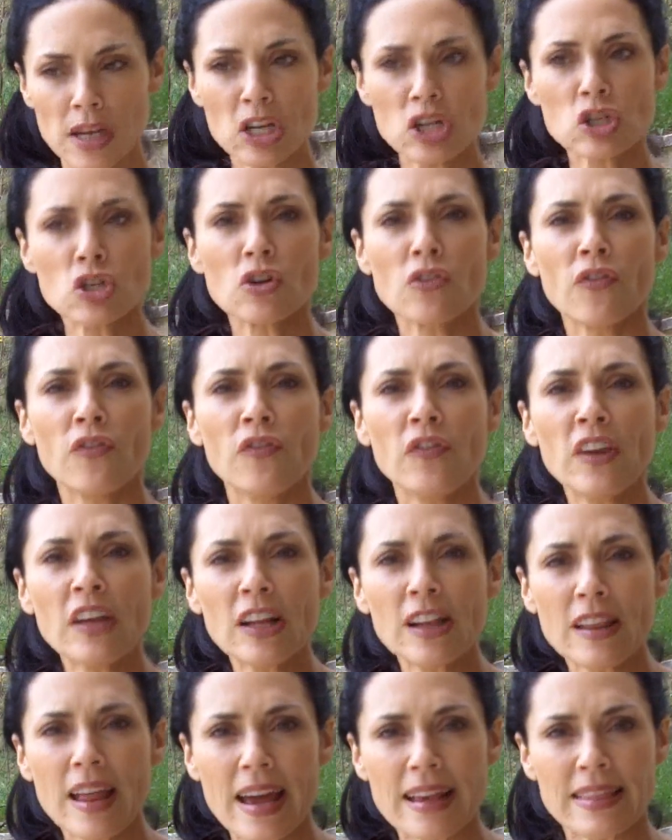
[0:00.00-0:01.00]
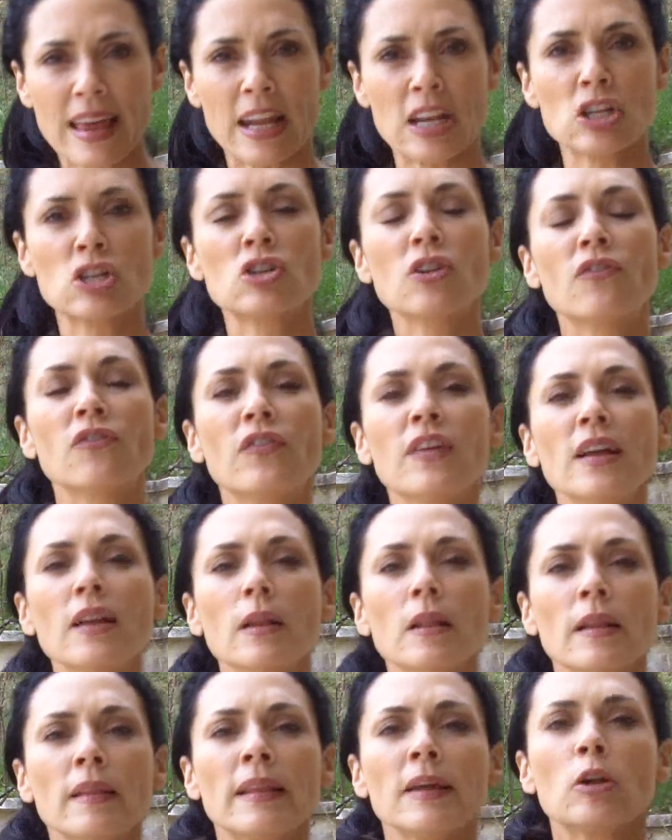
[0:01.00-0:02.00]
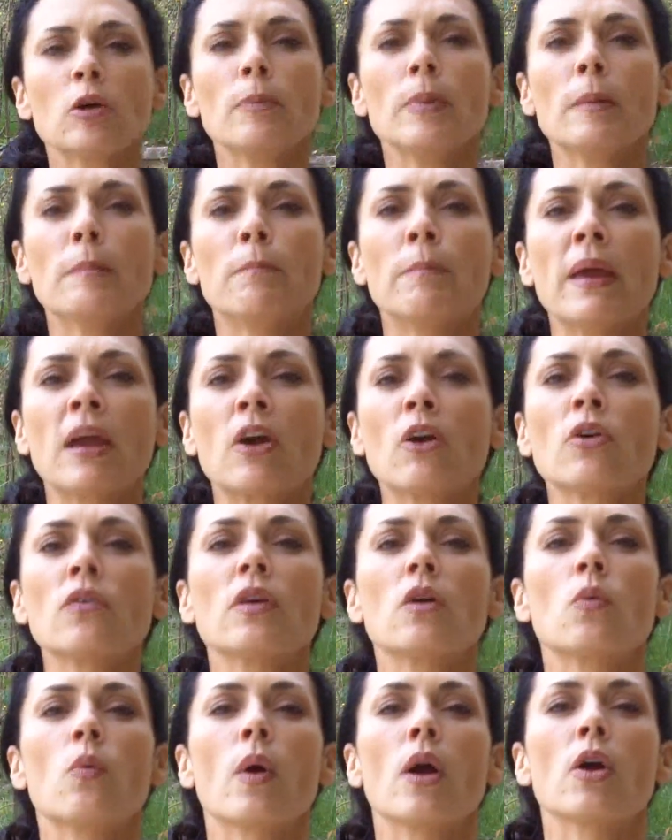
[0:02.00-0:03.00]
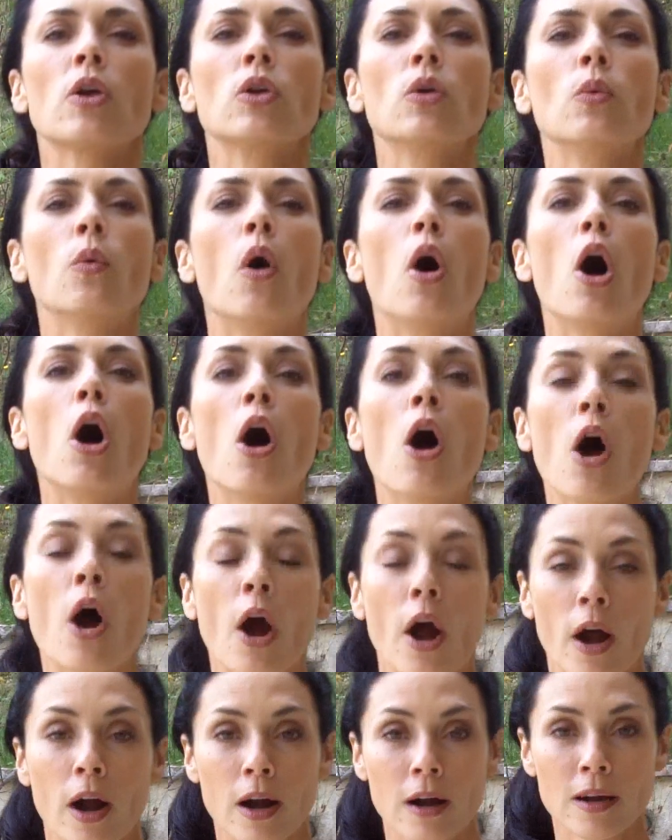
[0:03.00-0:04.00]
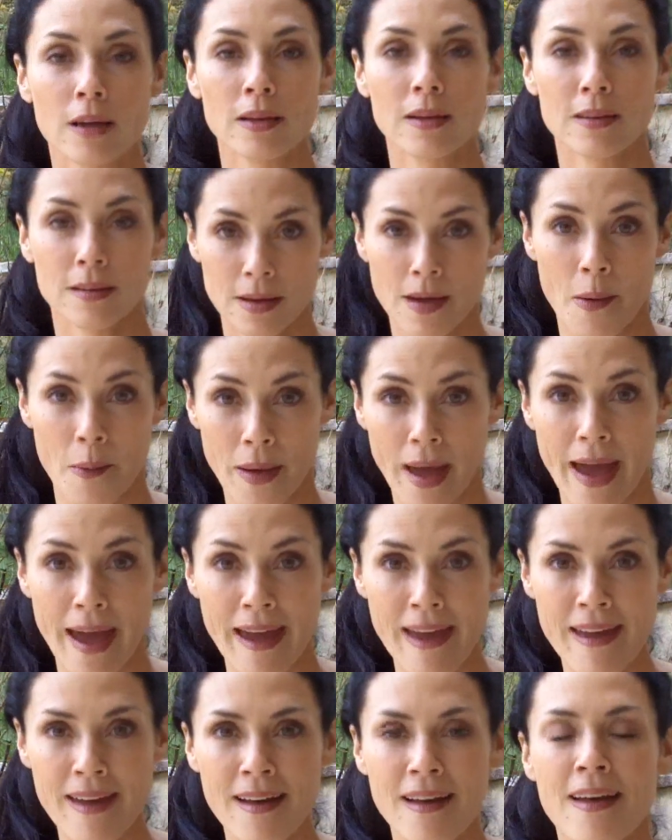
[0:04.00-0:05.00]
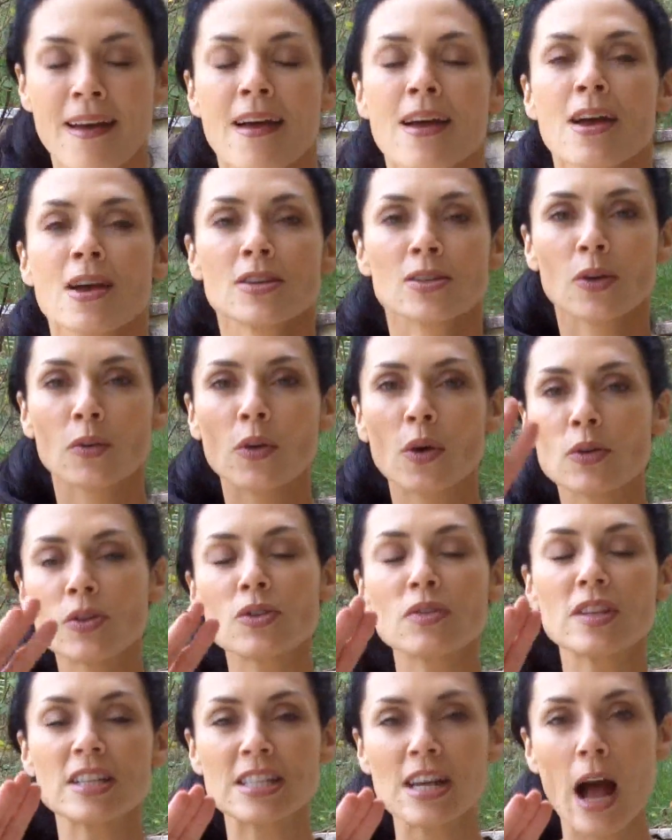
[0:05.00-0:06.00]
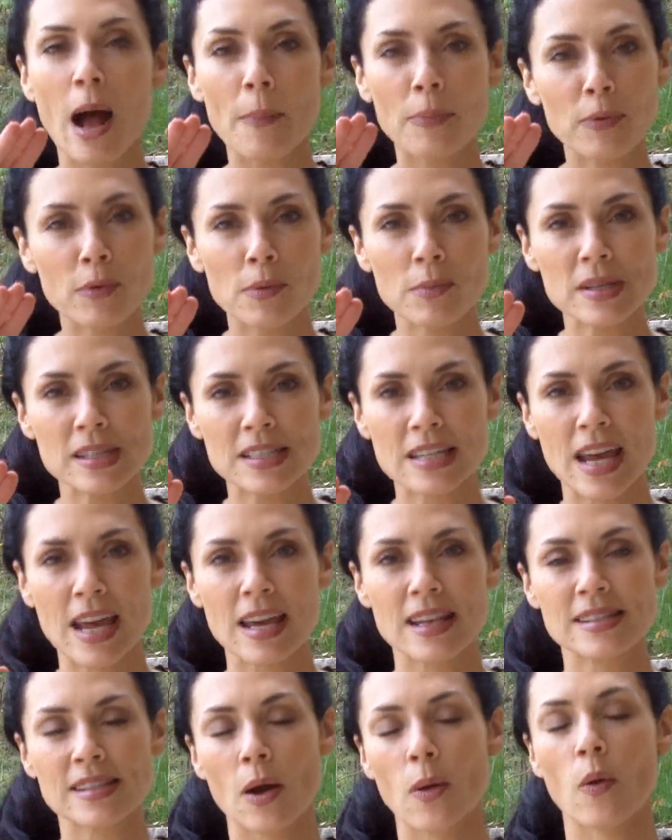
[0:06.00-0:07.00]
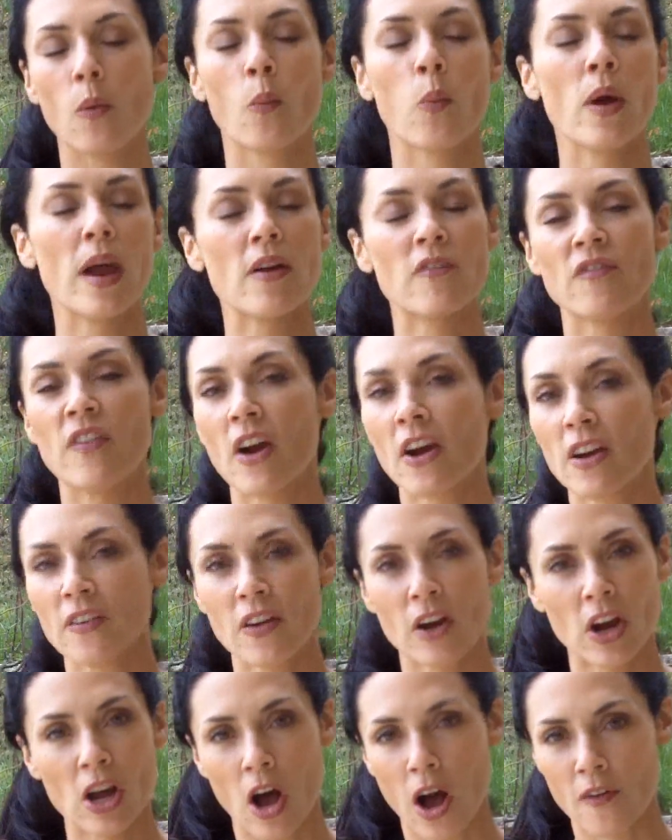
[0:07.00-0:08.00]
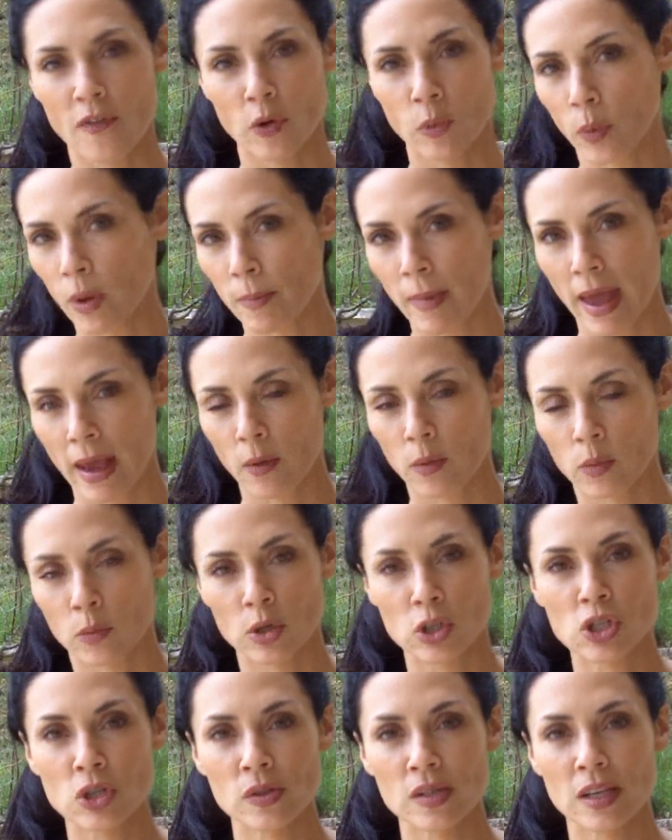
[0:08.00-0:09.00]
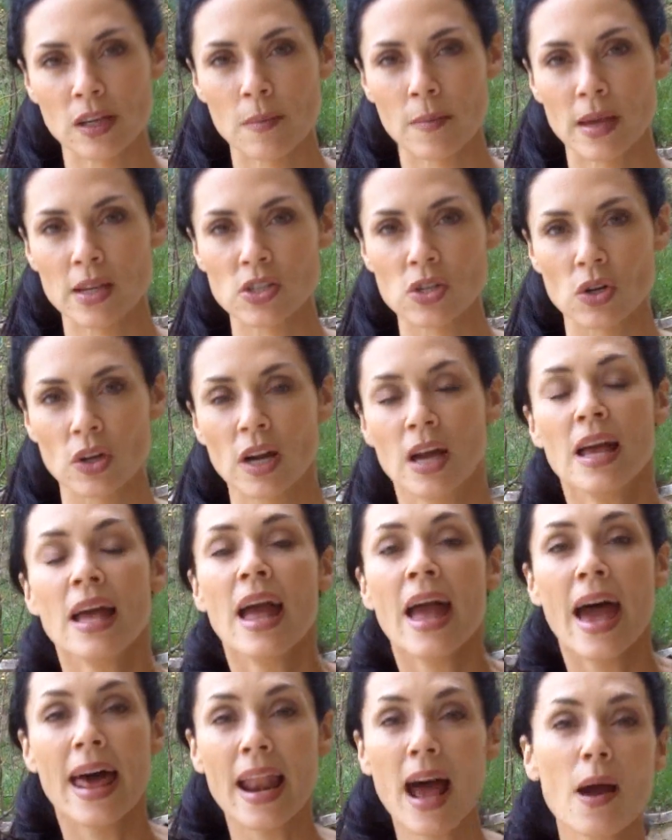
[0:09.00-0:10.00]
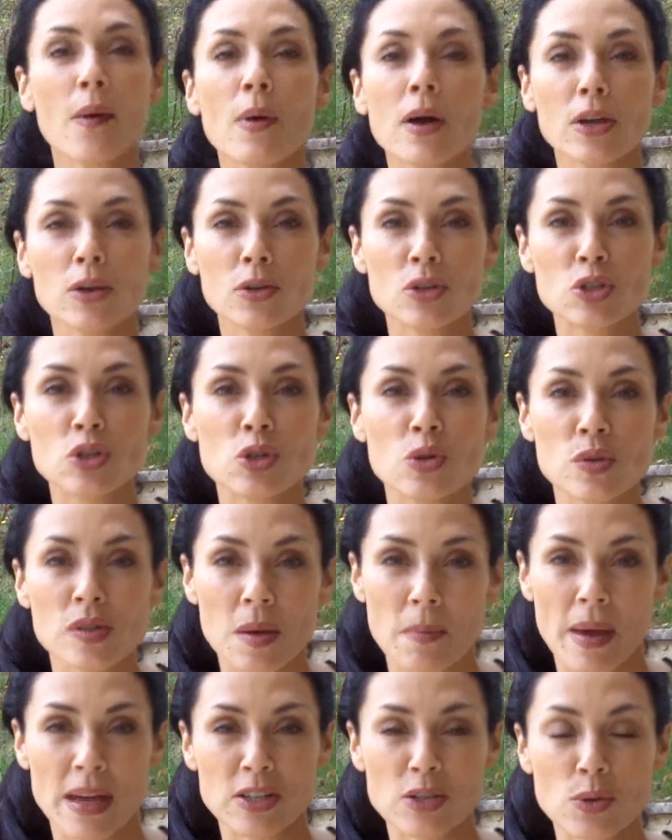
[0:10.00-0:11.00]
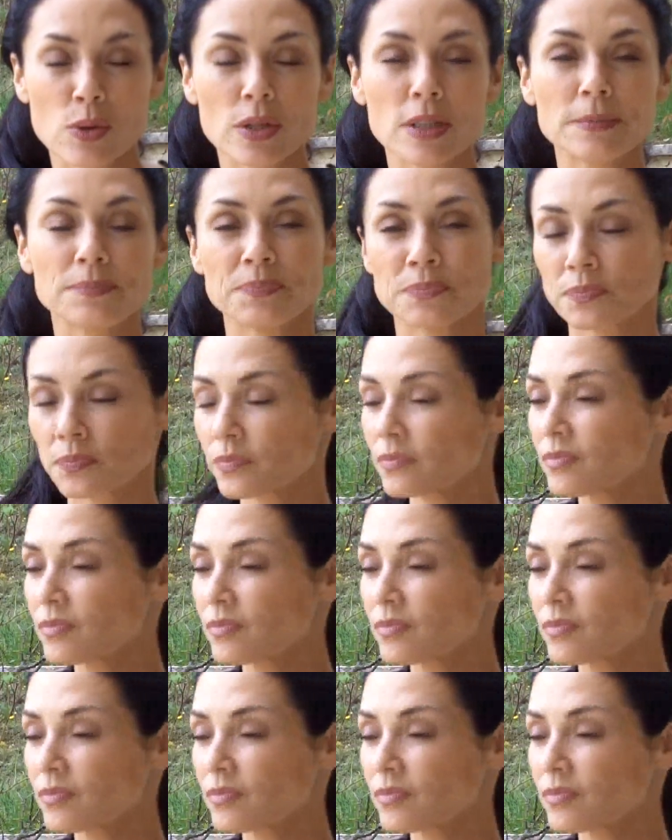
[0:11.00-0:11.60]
And it should feel like that. It should feel a little bit bigger than where you are. Okay? So those are the top three mistakes that we very, very often we make when we're choosing a mentor. And I want you to choose a mentor.